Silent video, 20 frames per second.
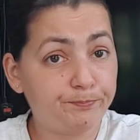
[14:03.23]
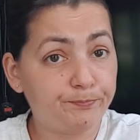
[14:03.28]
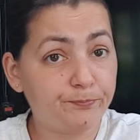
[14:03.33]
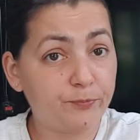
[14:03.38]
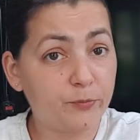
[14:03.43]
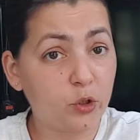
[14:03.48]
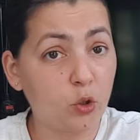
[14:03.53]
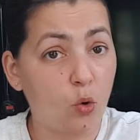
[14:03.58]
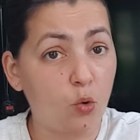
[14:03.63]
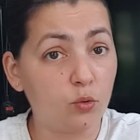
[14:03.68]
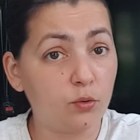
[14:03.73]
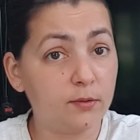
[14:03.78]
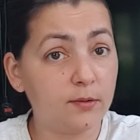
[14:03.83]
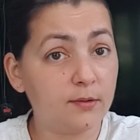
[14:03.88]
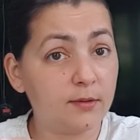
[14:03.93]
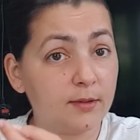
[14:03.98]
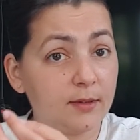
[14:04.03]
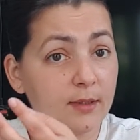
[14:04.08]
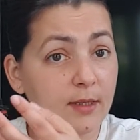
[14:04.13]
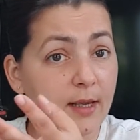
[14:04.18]

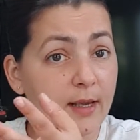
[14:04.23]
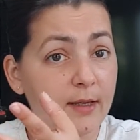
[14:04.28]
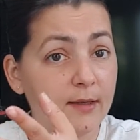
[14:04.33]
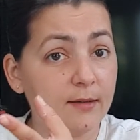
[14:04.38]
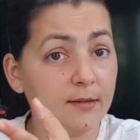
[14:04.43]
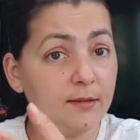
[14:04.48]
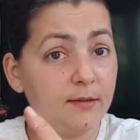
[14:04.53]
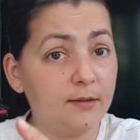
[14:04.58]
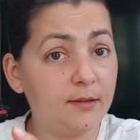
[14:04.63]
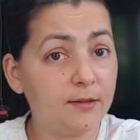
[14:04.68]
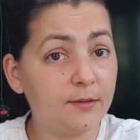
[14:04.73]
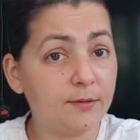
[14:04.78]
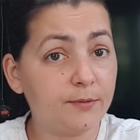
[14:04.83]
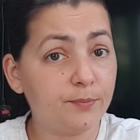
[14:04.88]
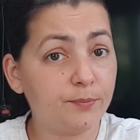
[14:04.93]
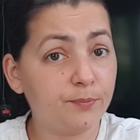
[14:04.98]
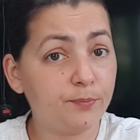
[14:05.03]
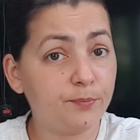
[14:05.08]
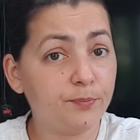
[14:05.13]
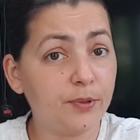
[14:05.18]
salt and
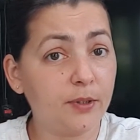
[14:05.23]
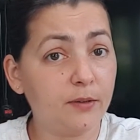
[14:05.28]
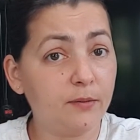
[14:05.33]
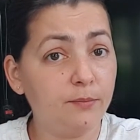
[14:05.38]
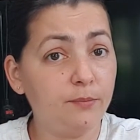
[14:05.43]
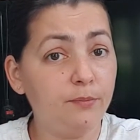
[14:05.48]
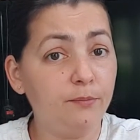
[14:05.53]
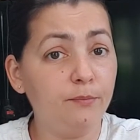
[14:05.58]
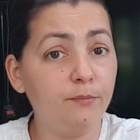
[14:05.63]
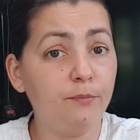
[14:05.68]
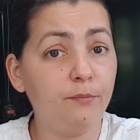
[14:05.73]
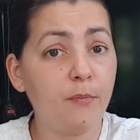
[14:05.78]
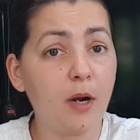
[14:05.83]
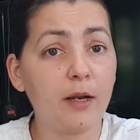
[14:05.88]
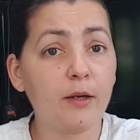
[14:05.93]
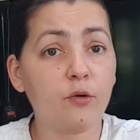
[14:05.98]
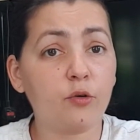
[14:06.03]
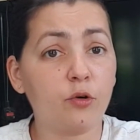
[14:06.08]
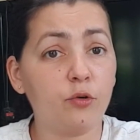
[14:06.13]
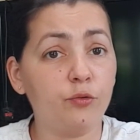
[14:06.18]

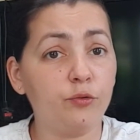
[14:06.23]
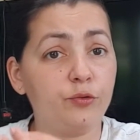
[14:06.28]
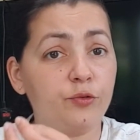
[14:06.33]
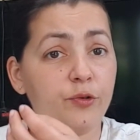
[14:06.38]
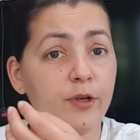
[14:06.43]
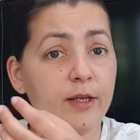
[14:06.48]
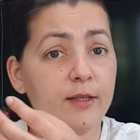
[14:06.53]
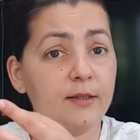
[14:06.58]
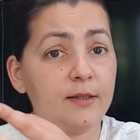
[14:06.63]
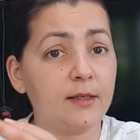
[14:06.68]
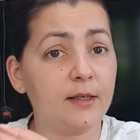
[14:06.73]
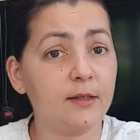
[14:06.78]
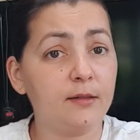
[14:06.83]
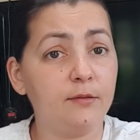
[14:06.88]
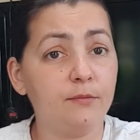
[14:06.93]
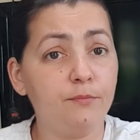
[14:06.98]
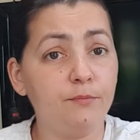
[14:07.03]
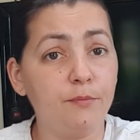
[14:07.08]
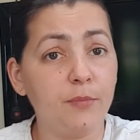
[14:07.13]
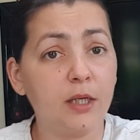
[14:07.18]
micronutrients
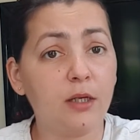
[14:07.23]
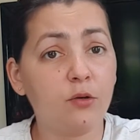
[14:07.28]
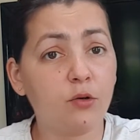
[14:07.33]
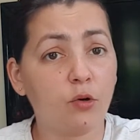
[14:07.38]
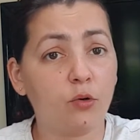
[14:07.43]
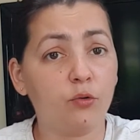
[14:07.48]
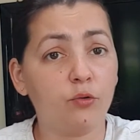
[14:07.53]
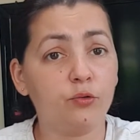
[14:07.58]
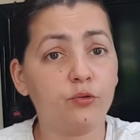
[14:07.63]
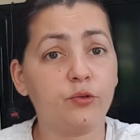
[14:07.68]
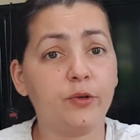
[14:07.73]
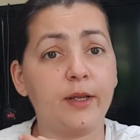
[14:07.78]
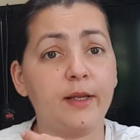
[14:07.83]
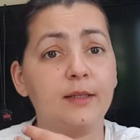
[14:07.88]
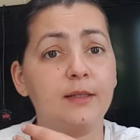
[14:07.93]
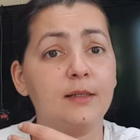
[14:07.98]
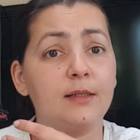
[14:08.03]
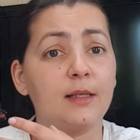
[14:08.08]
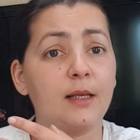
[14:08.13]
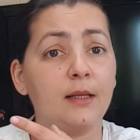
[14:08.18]
and
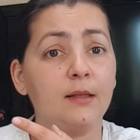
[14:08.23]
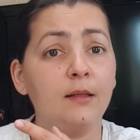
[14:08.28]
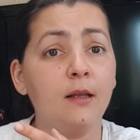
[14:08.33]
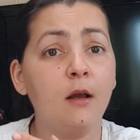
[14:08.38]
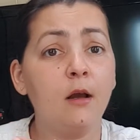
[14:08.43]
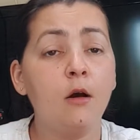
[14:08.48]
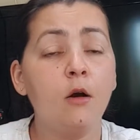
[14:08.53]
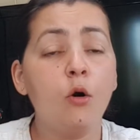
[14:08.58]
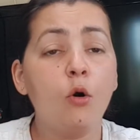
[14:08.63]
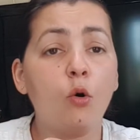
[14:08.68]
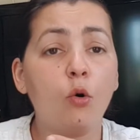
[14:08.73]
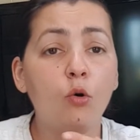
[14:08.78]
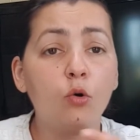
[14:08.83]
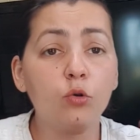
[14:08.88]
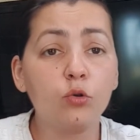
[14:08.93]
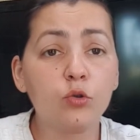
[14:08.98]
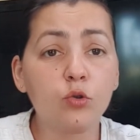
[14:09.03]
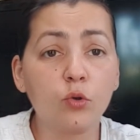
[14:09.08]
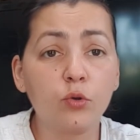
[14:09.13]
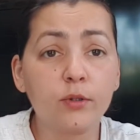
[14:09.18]
micronutrients and all
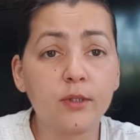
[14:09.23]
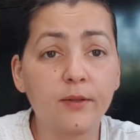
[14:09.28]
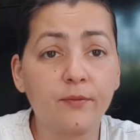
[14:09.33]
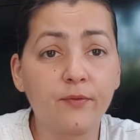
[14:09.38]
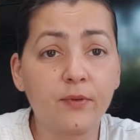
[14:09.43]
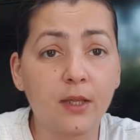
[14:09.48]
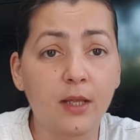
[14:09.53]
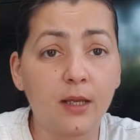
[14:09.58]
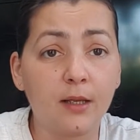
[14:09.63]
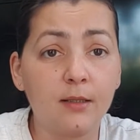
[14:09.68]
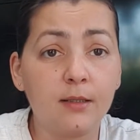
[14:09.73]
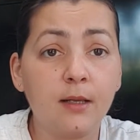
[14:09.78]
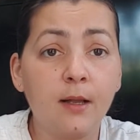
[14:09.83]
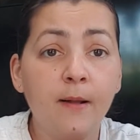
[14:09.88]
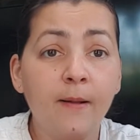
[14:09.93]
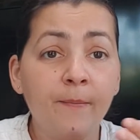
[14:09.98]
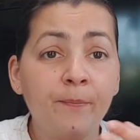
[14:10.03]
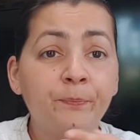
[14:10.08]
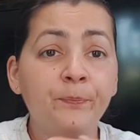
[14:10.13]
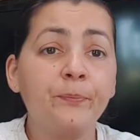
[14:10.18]
sorts of things,
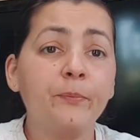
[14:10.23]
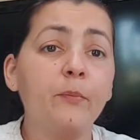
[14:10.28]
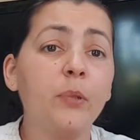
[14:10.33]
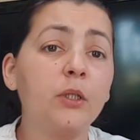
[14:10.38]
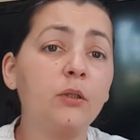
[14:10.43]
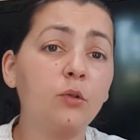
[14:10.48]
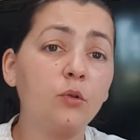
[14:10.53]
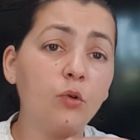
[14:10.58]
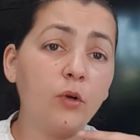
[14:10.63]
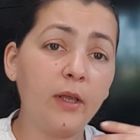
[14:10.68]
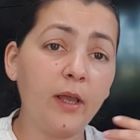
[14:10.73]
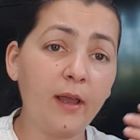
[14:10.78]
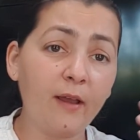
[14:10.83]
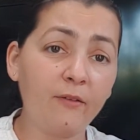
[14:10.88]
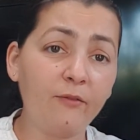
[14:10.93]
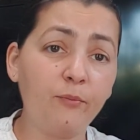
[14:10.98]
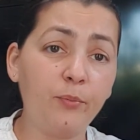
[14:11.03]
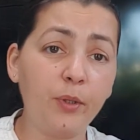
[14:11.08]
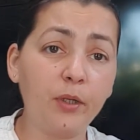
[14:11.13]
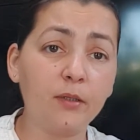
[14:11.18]
but you'll
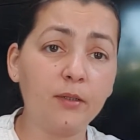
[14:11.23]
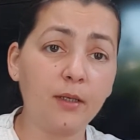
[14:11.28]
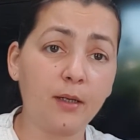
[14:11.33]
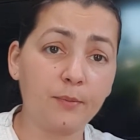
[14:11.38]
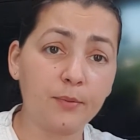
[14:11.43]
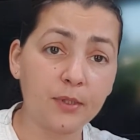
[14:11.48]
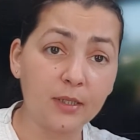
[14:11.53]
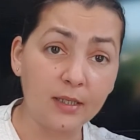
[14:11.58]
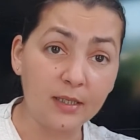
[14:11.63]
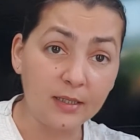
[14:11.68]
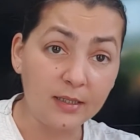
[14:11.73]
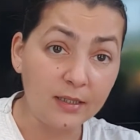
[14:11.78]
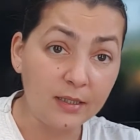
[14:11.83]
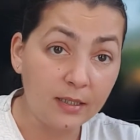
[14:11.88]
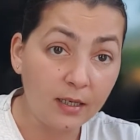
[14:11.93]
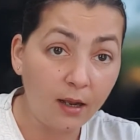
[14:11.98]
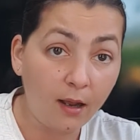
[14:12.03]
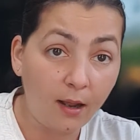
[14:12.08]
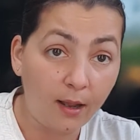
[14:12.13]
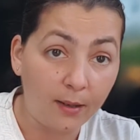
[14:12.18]
have buildups in
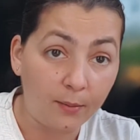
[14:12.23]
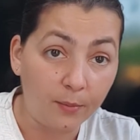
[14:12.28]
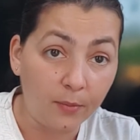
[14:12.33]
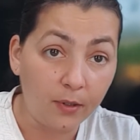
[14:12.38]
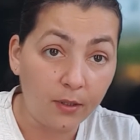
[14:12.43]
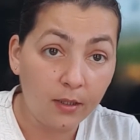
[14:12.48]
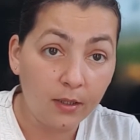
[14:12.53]
time.